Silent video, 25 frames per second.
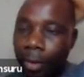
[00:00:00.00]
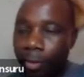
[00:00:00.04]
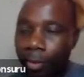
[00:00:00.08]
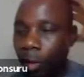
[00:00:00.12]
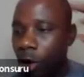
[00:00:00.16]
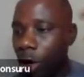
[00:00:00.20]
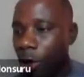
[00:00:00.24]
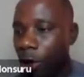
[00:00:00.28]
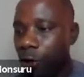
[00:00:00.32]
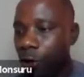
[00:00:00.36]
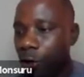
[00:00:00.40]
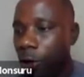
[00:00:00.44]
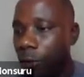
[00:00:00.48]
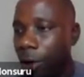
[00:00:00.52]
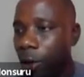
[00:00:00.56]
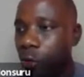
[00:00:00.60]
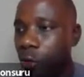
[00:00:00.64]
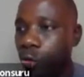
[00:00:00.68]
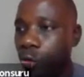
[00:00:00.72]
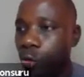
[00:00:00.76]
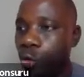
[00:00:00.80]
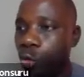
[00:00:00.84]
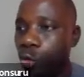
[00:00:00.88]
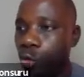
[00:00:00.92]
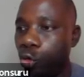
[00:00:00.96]
Because it's always
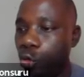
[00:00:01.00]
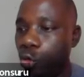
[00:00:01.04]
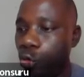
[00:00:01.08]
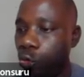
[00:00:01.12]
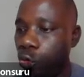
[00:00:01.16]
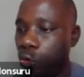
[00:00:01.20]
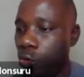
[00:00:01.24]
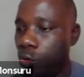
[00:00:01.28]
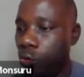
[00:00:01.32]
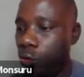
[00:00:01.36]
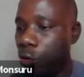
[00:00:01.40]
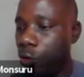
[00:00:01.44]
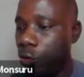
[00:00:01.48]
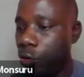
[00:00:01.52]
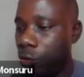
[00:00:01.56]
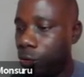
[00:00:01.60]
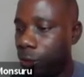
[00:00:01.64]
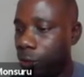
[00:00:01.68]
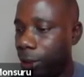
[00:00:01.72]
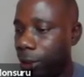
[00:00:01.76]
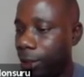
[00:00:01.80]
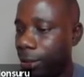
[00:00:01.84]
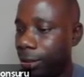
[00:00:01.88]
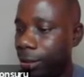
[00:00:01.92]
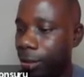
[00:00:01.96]
good to do,
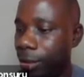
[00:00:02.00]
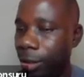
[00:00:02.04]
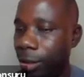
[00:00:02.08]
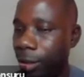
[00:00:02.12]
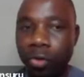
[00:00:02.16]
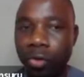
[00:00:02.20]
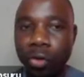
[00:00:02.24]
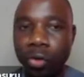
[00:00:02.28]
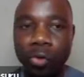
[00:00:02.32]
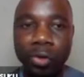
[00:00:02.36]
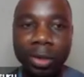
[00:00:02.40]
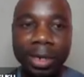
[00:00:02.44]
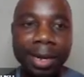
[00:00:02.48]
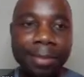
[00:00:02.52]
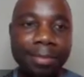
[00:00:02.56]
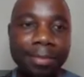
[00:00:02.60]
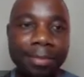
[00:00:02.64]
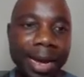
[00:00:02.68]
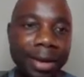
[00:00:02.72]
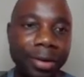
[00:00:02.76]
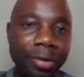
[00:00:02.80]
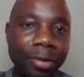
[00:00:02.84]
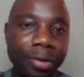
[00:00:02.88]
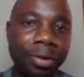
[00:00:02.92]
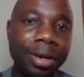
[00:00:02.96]
it's good to learn
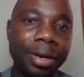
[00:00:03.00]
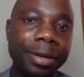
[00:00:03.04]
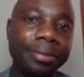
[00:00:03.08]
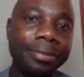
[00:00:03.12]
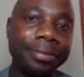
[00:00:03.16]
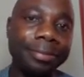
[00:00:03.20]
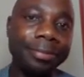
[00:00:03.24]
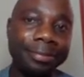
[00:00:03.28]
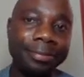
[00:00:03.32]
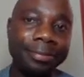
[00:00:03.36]
by doing.